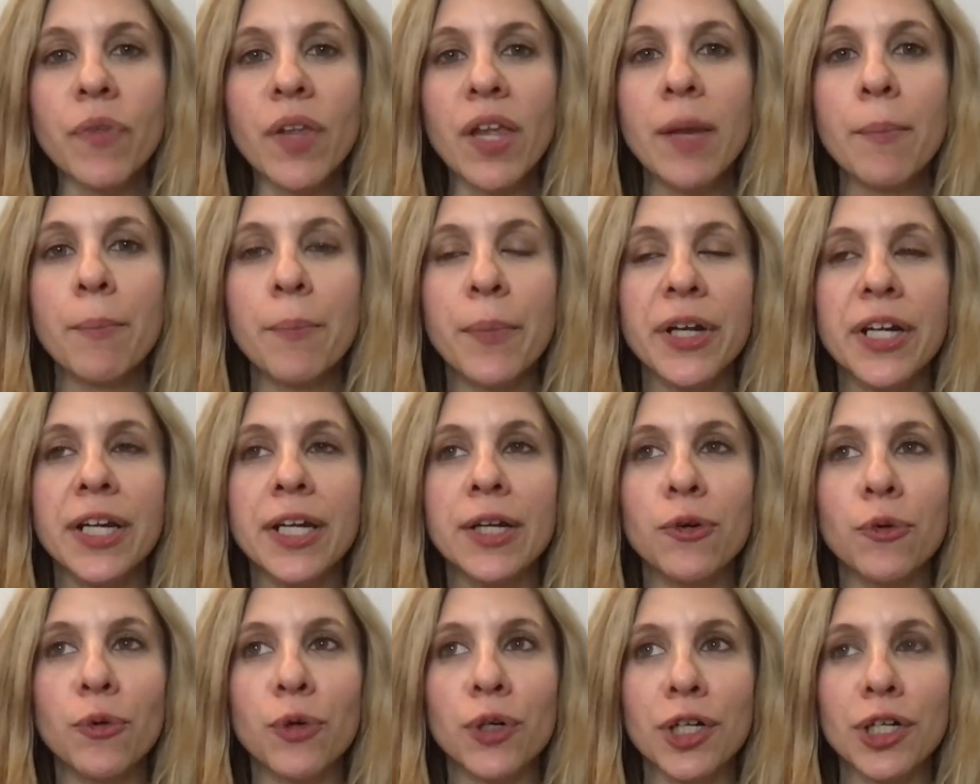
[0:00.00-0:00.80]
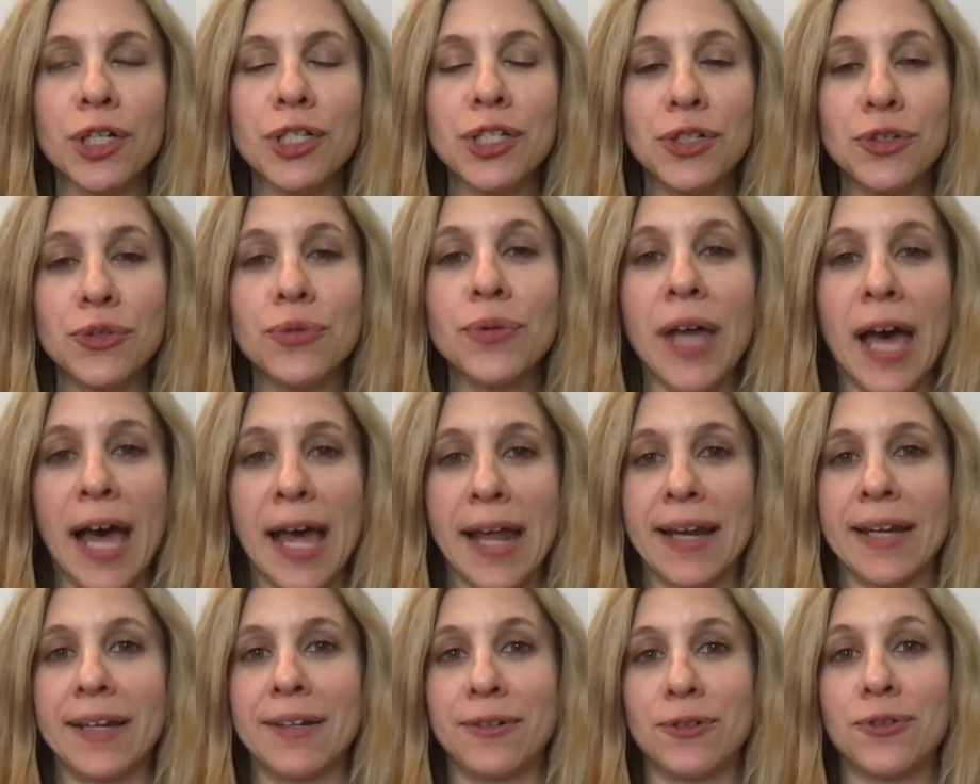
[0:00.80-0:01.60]
But in order to do that
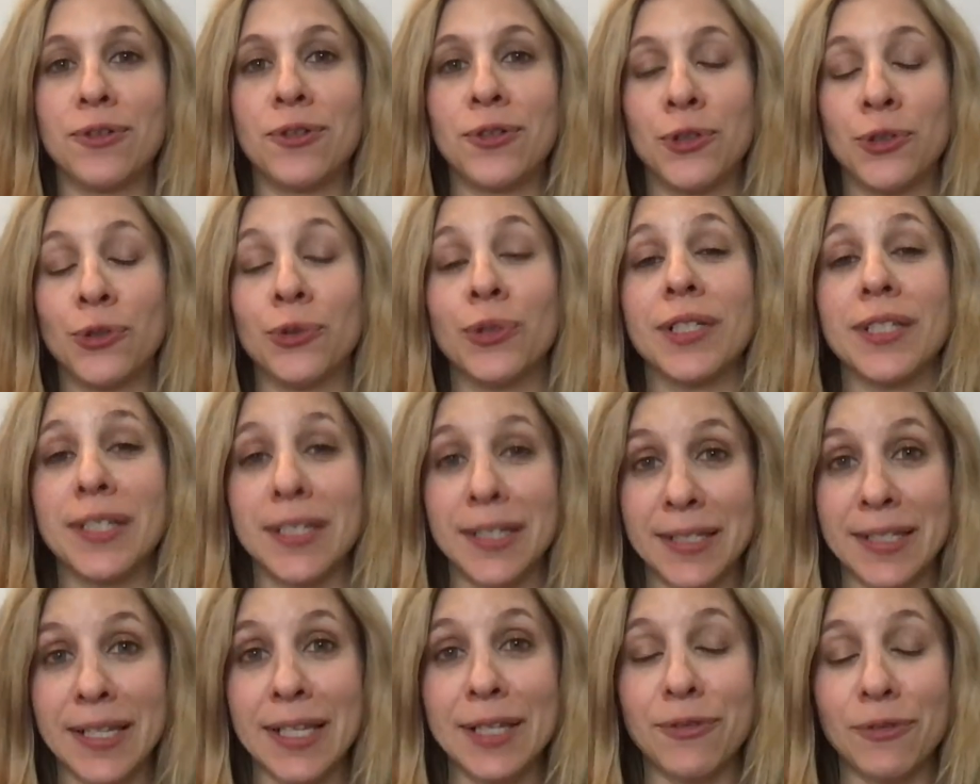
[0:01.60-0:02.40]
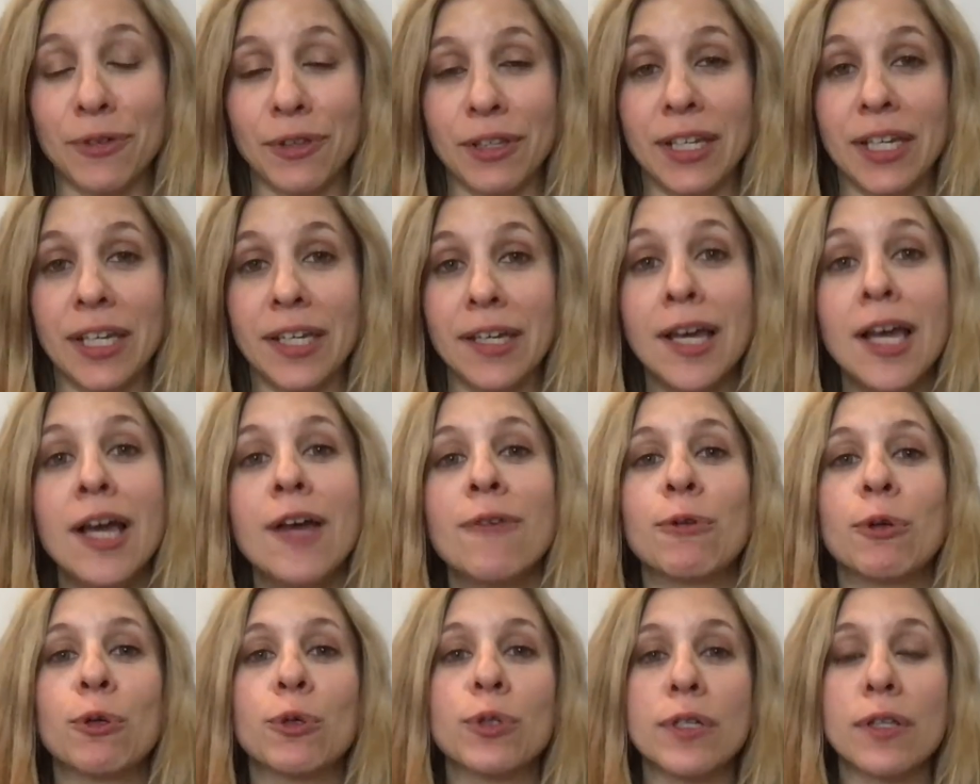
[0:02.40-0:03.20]
and to do it successfully,
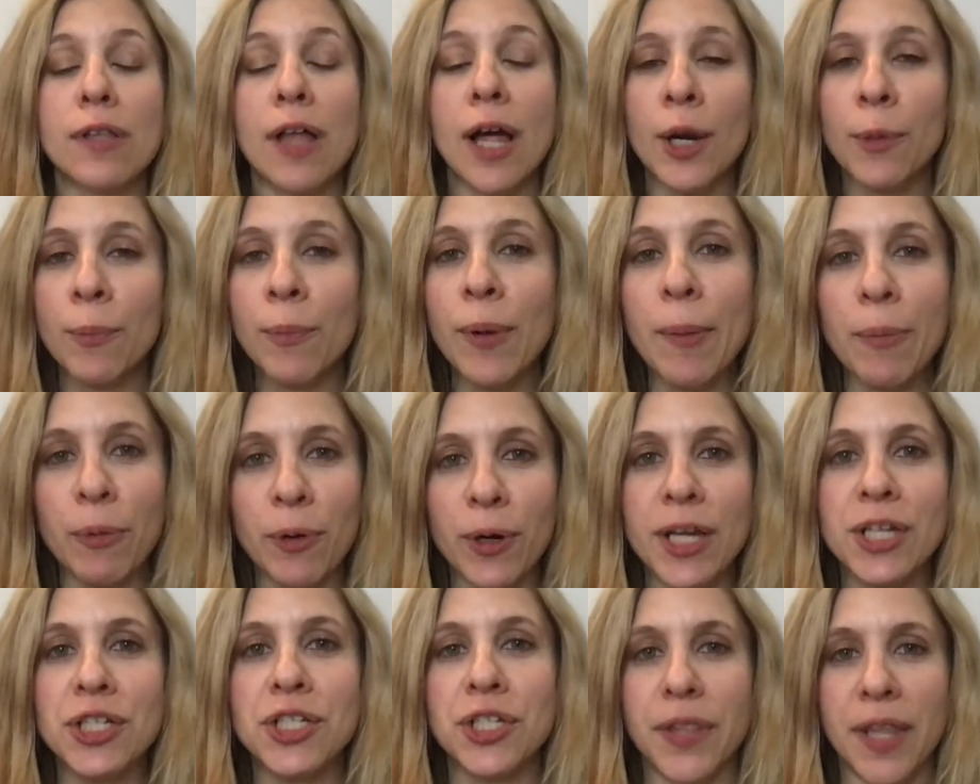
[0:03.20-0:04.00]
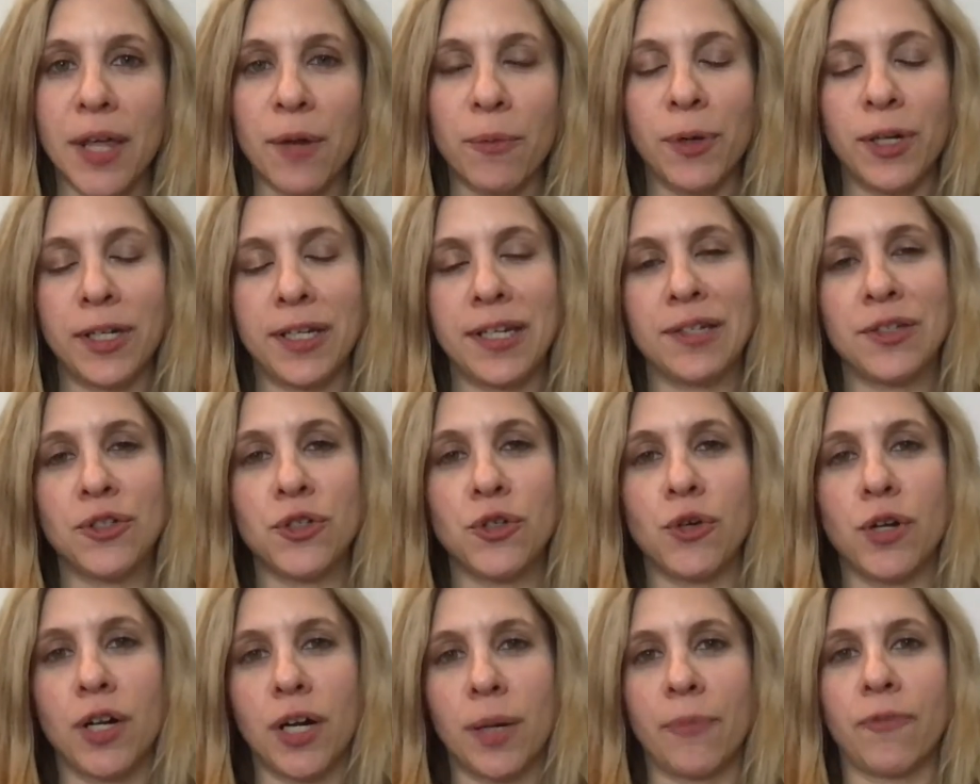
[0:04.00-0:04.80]
there was a lot of preparation that went
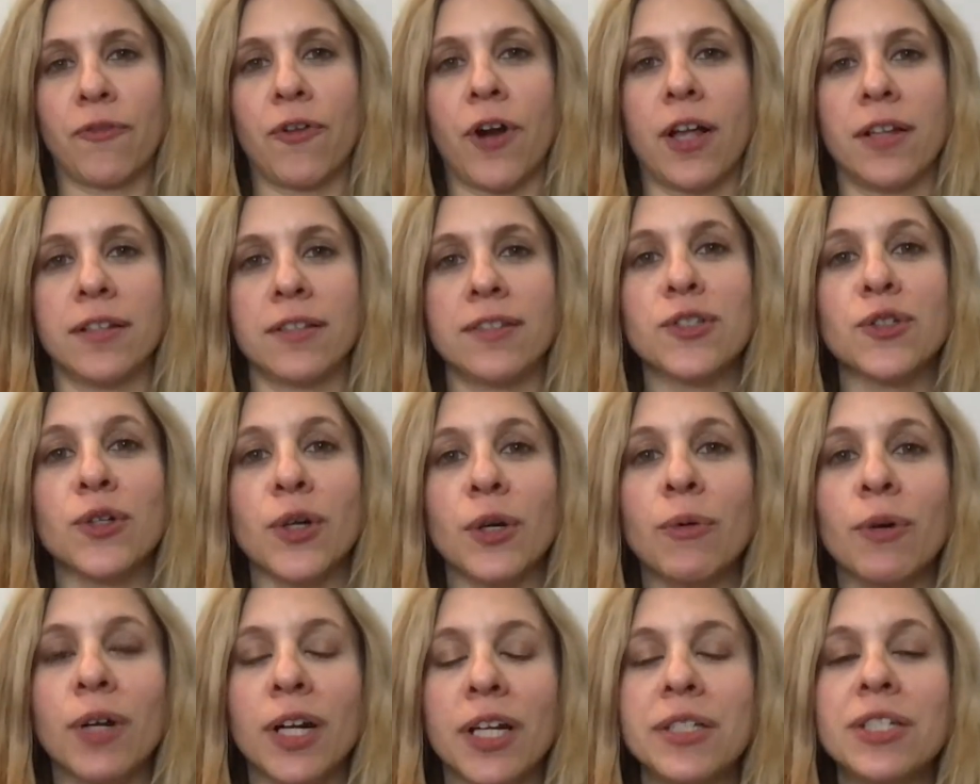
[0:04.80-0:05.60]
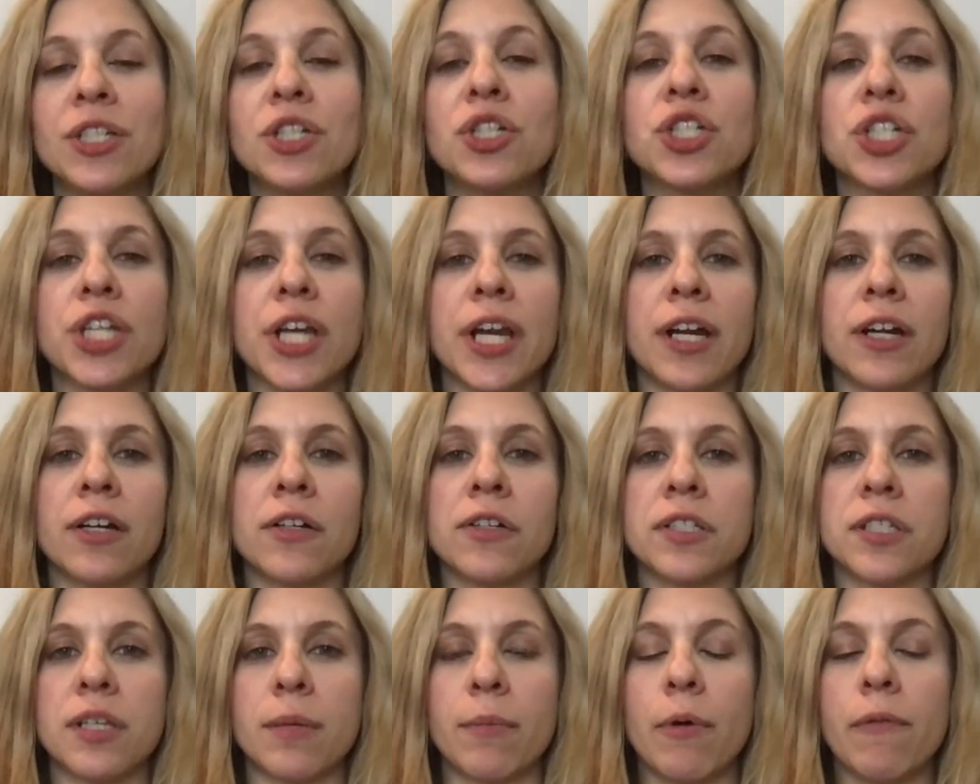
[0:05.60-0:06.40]
into it up front. So I wanted to share
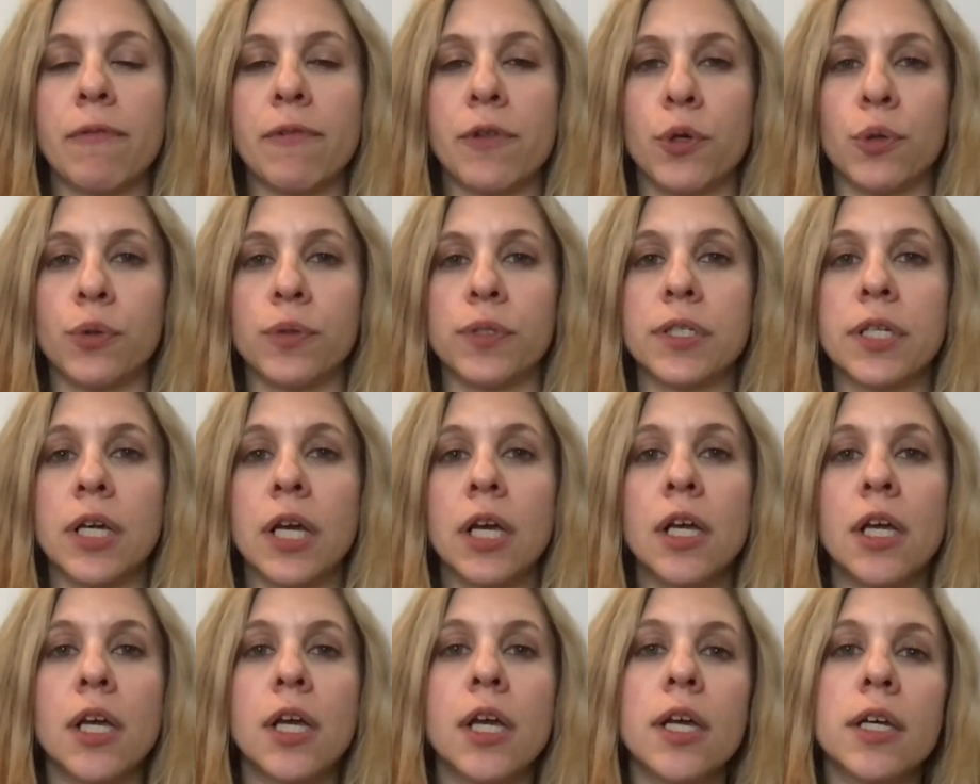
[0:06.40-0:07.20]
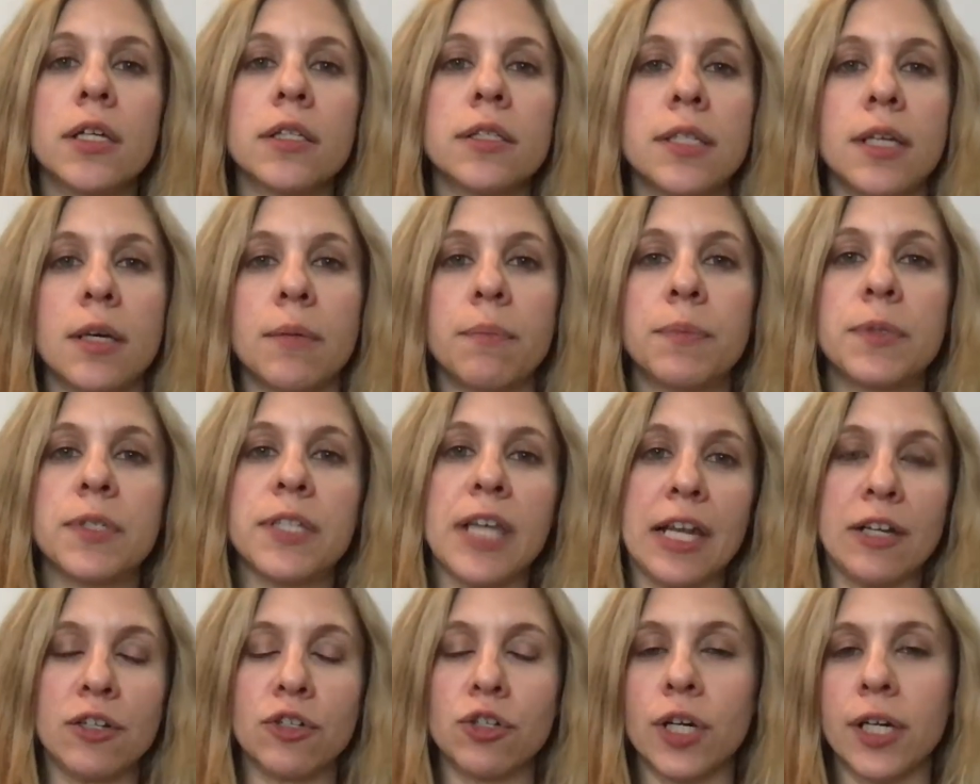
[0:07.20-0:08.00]
some of those tips
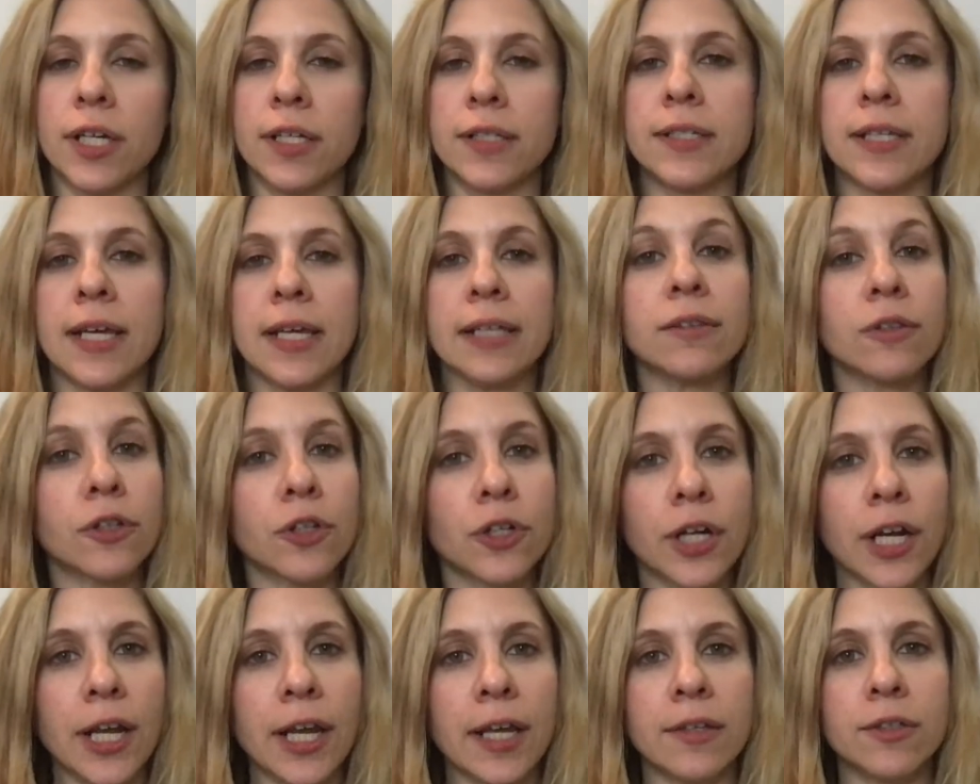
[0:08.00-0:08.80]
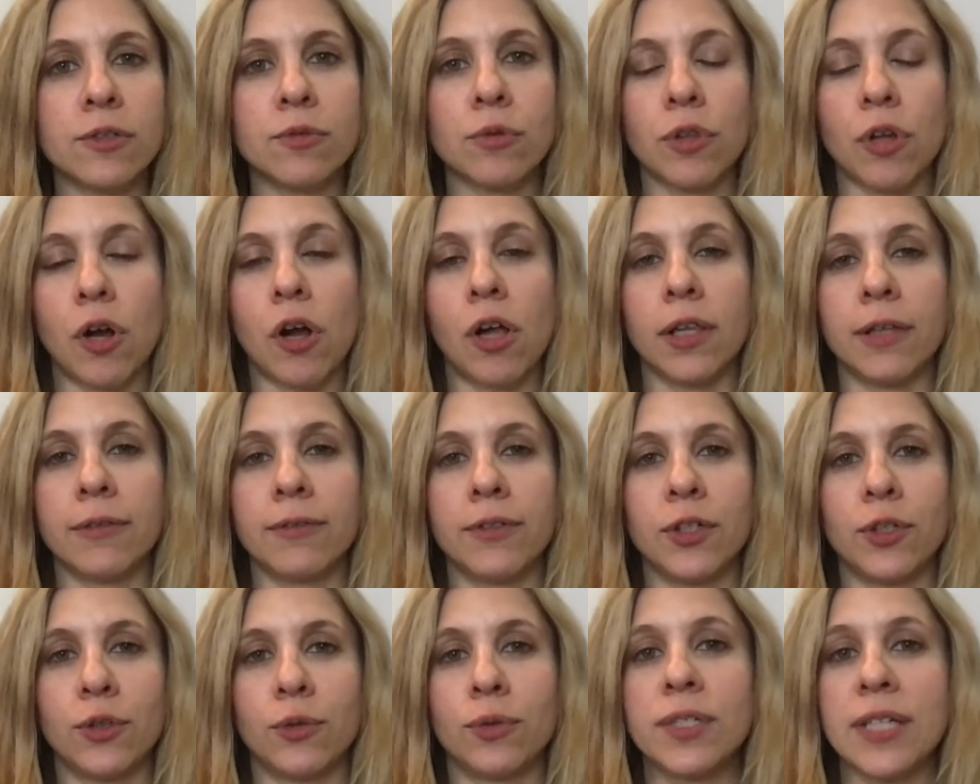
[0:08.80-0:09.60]
and tricks and learnings with all of
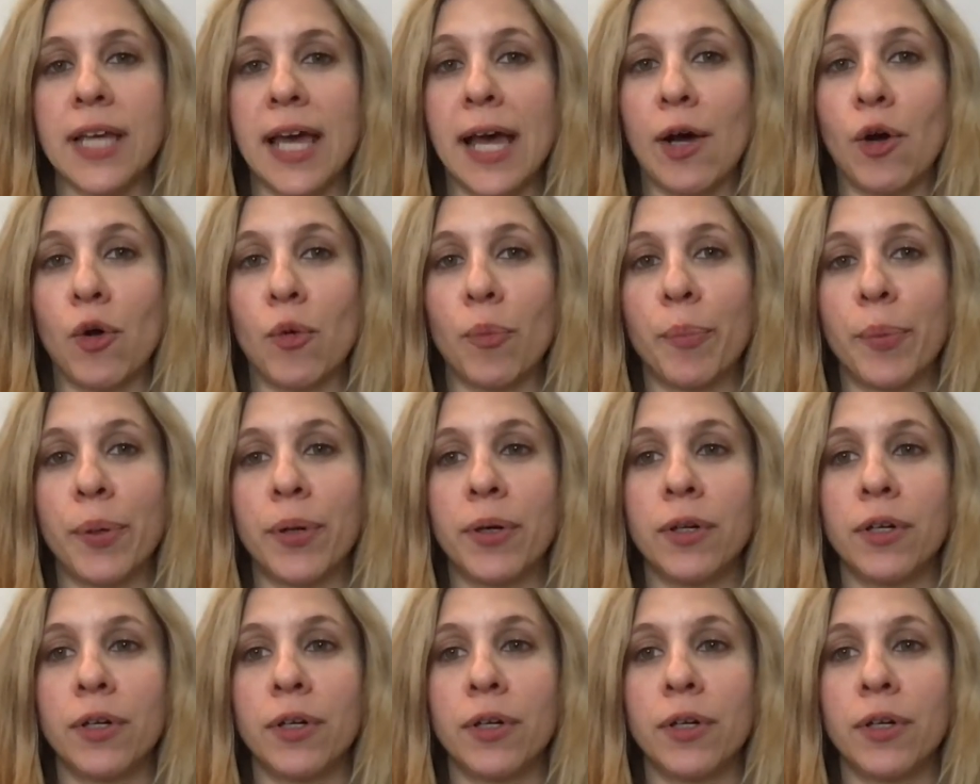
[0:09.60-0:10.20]
you to help